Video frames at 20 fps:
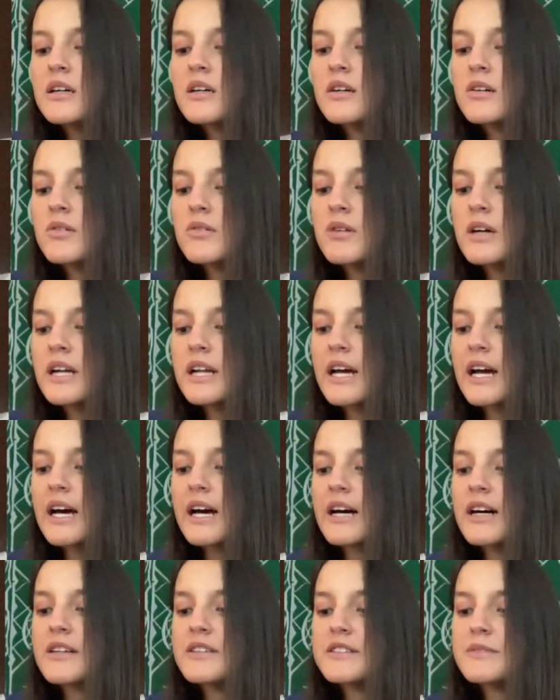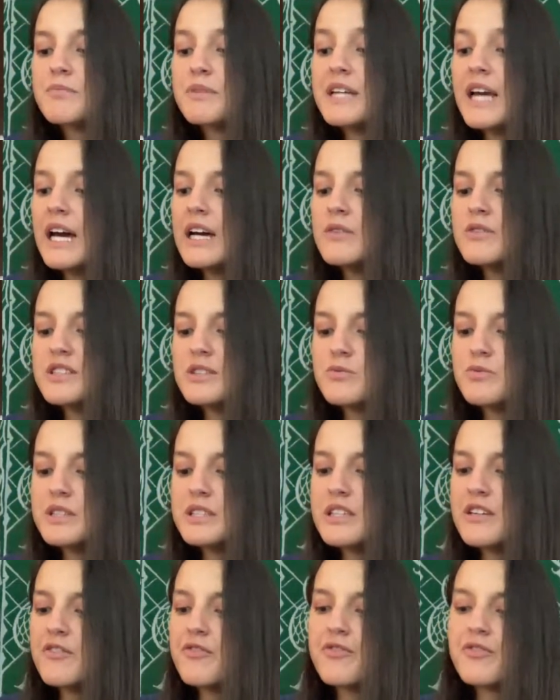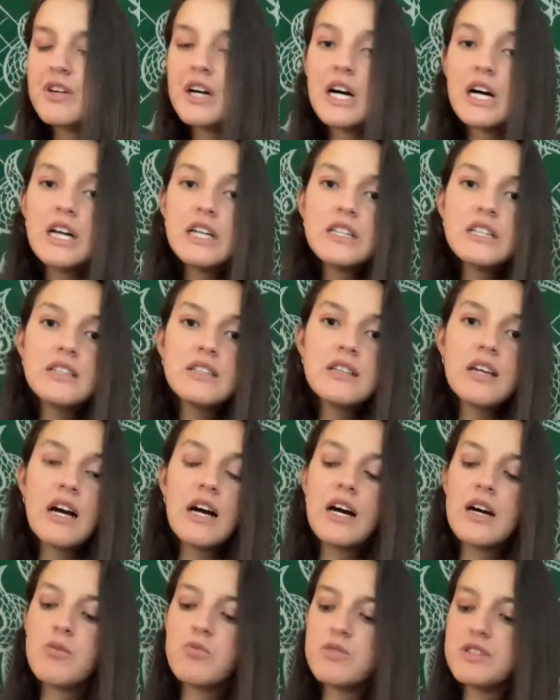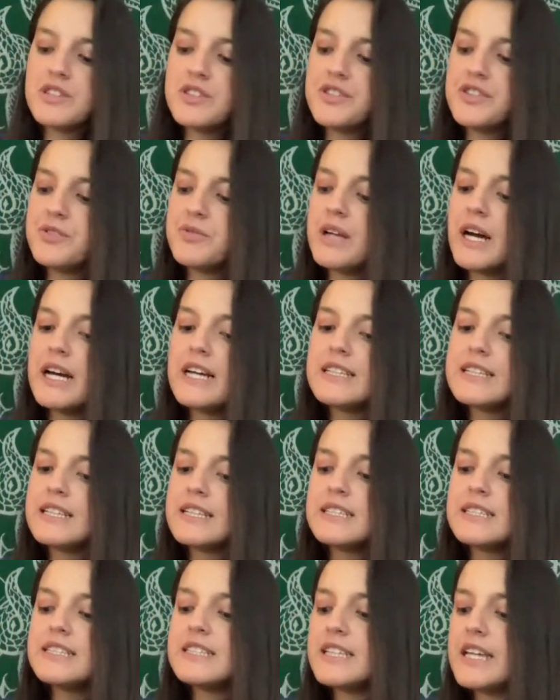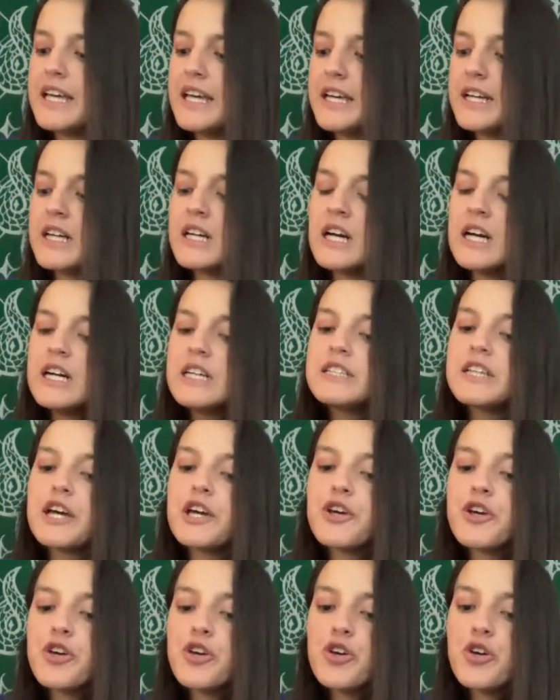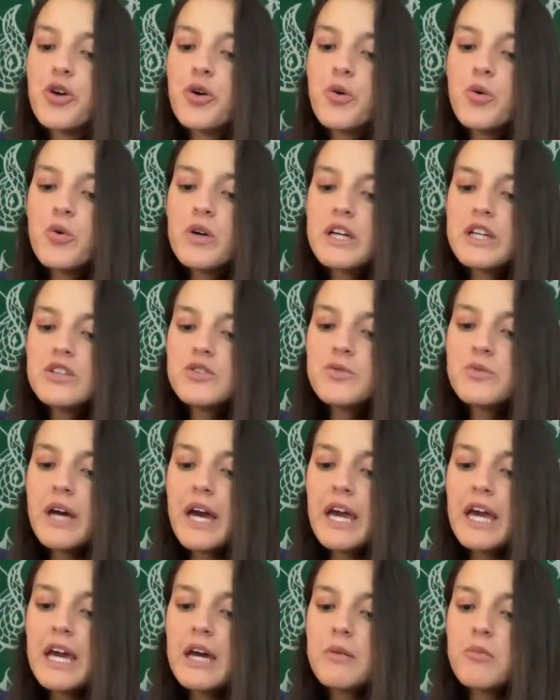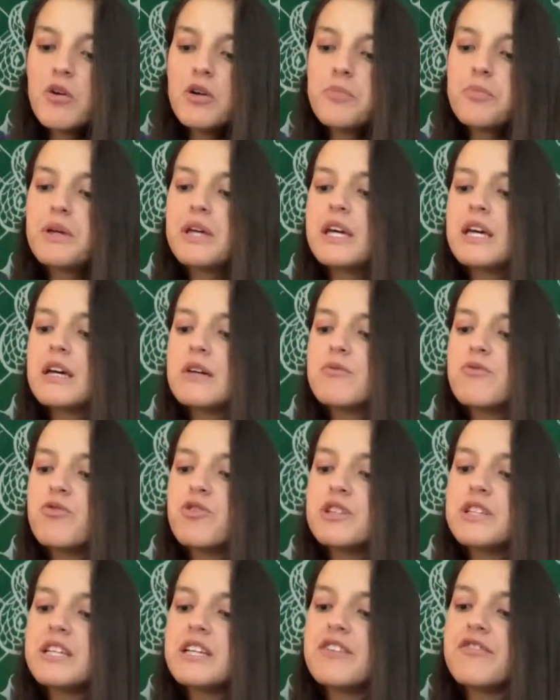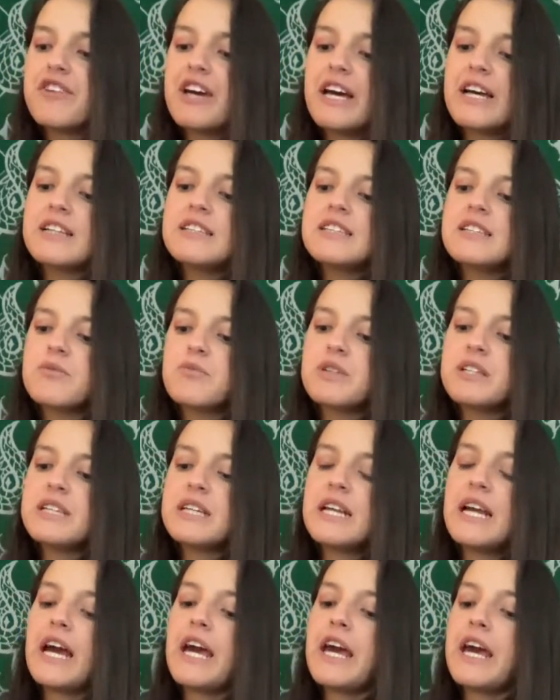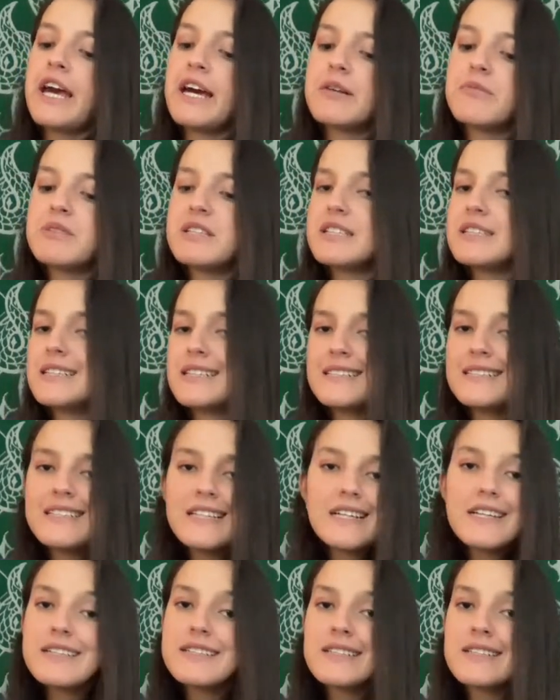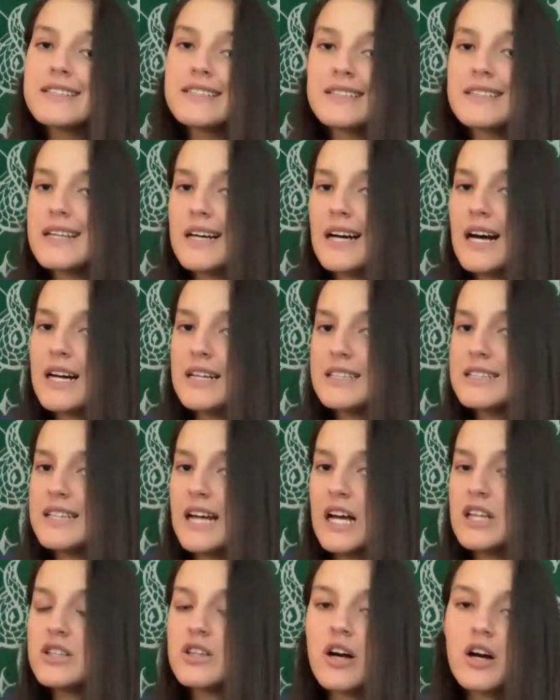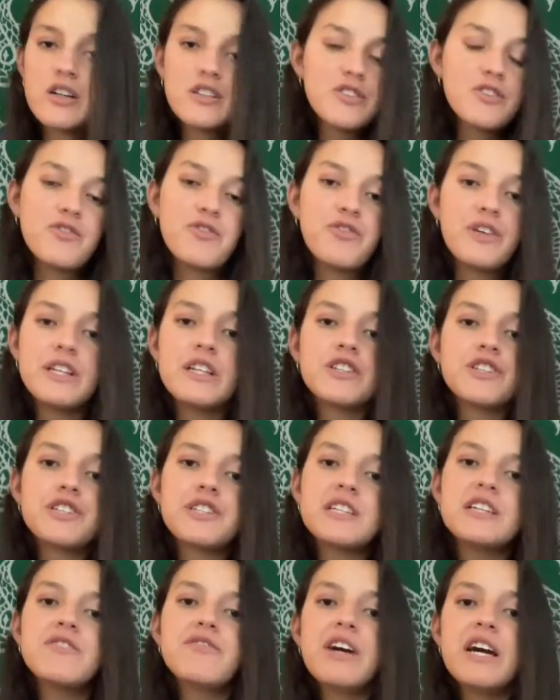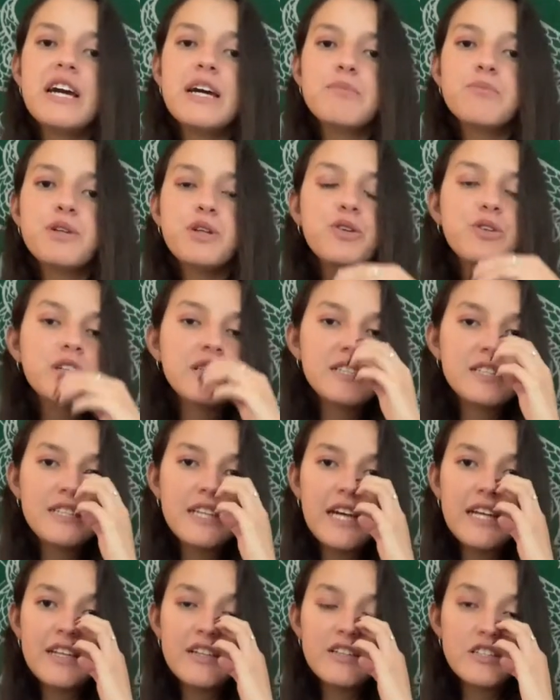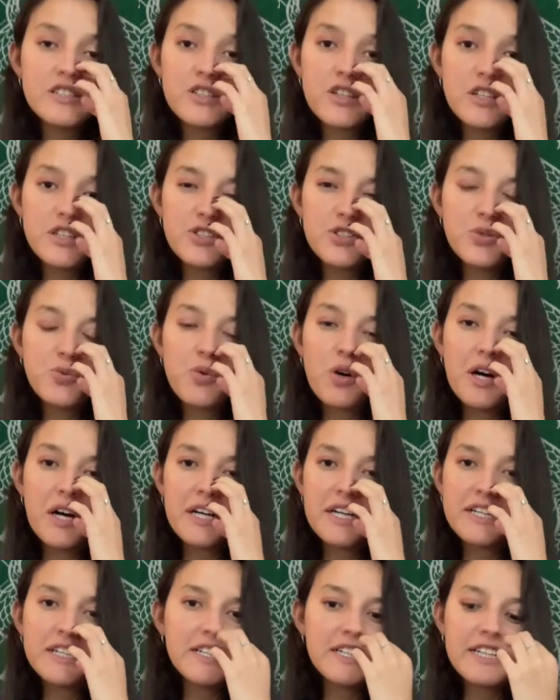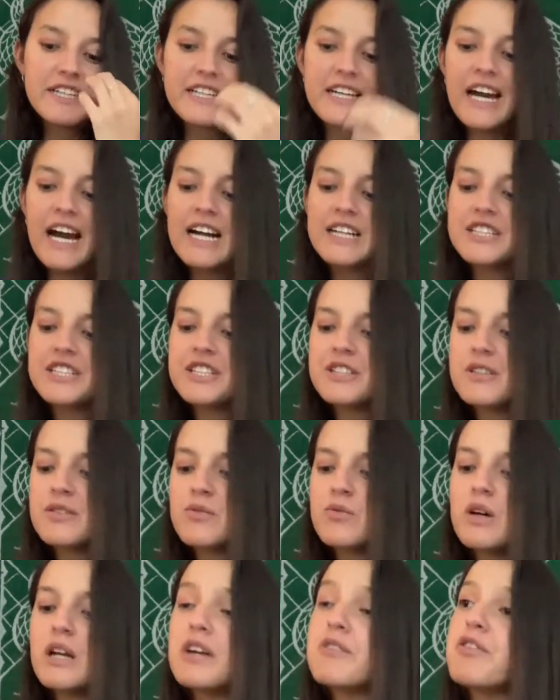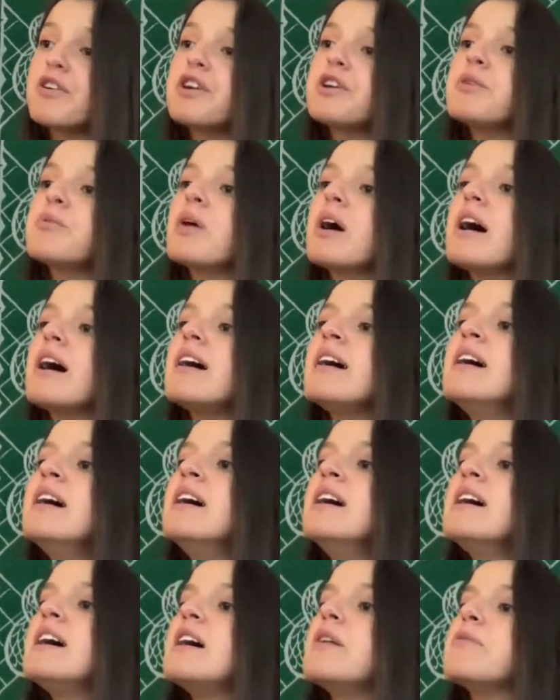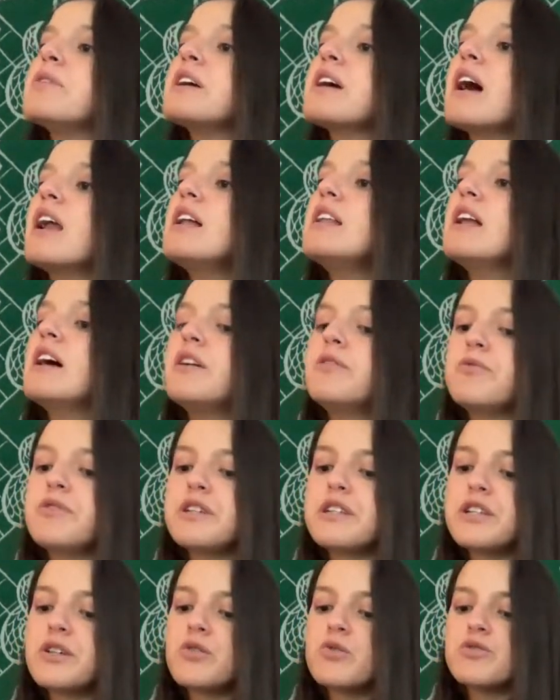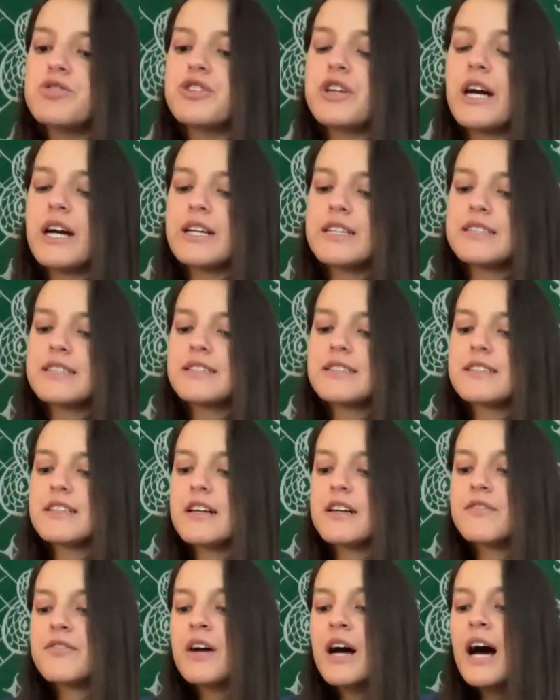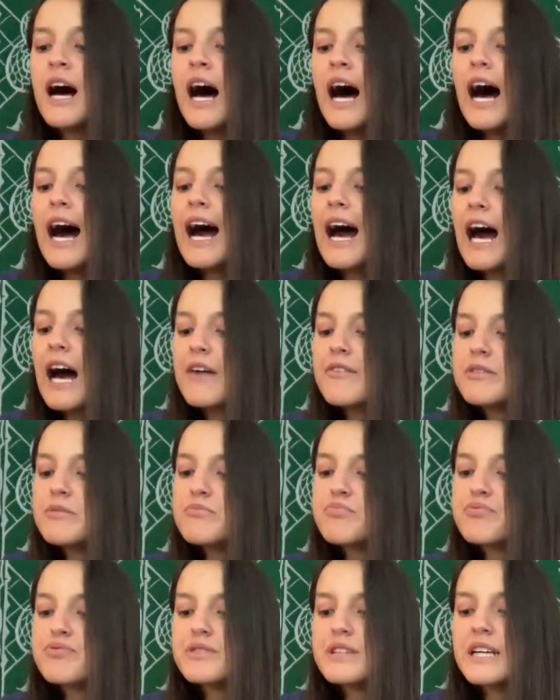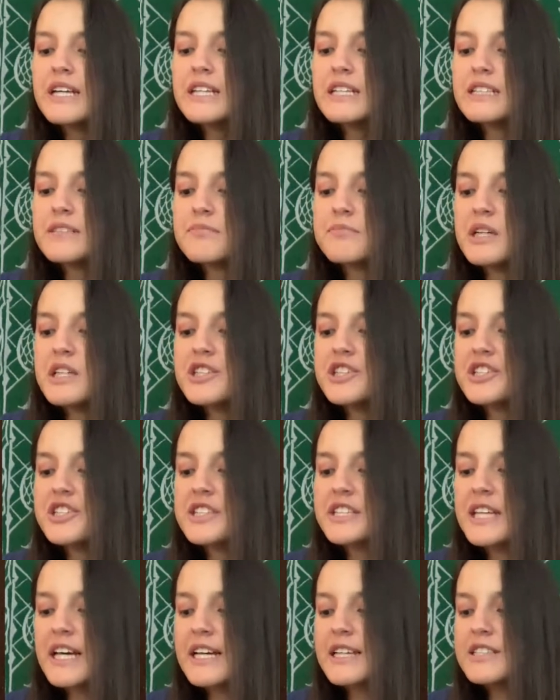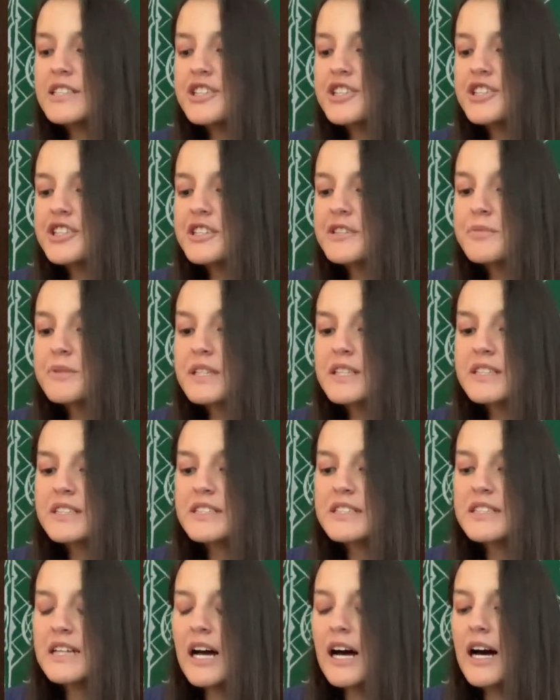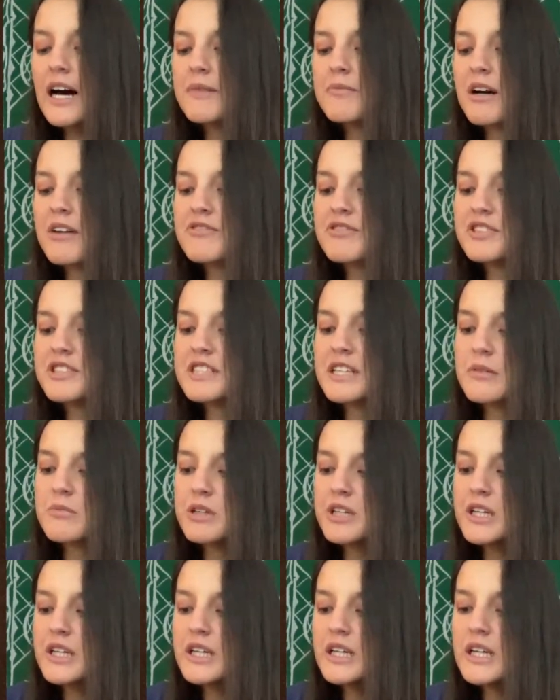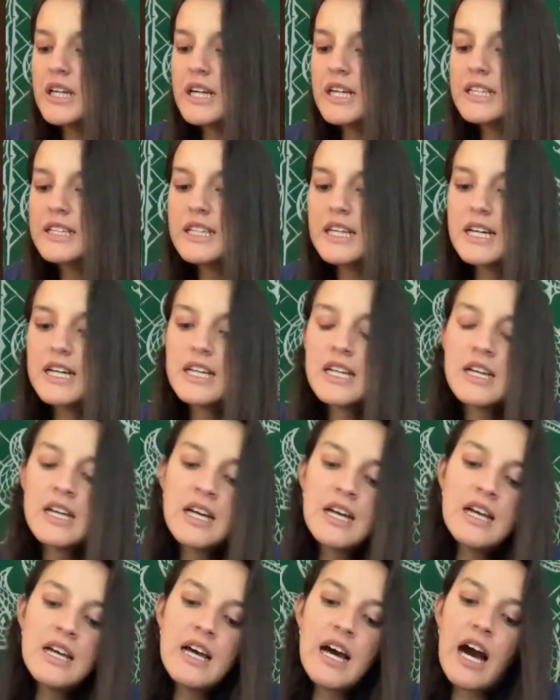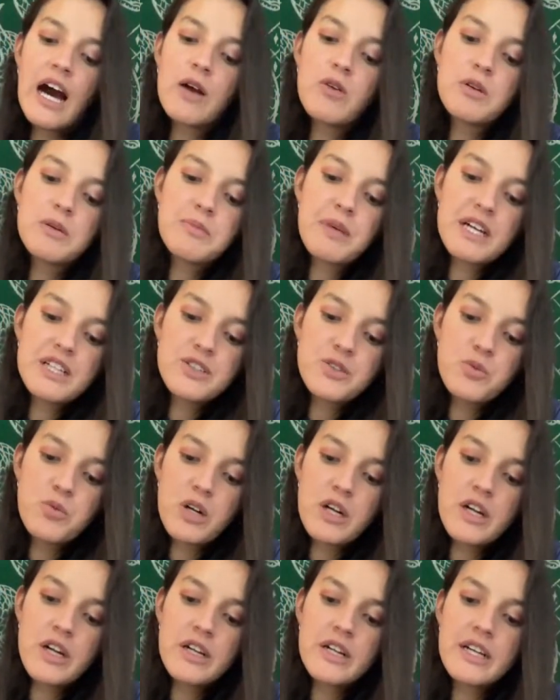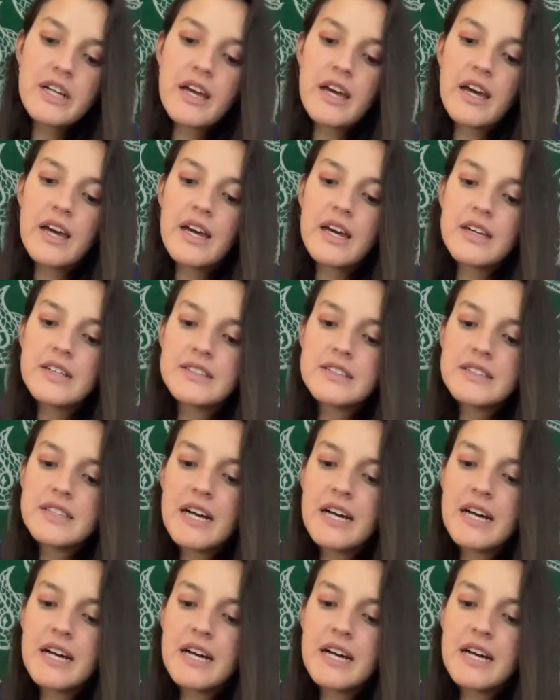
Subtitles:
What else? But yeah, it was a really fun Wizards Unite. It didn't take, like, you can do AM or PM for the events, and we did AM, and it didn't take us that long to finish the event, but you could stay there as long as you want and catch whatever you want. And we caught a lot of really cool dragons and stuff. I haven't played as much since, just because after summer ended, I went back to work, and